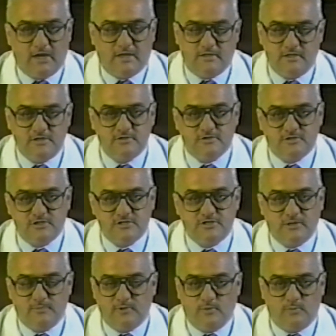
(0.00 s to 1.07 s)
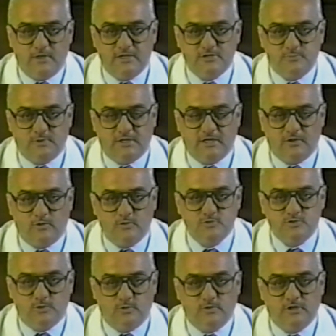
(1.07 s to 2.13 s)
These are just some of the ways we get
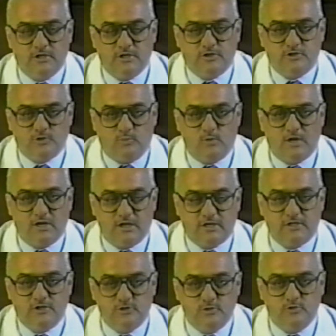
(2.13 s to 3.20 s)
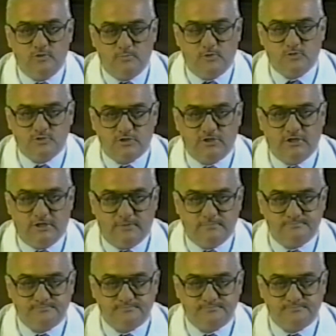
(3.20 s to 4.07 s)
ozone to where it can do the most good.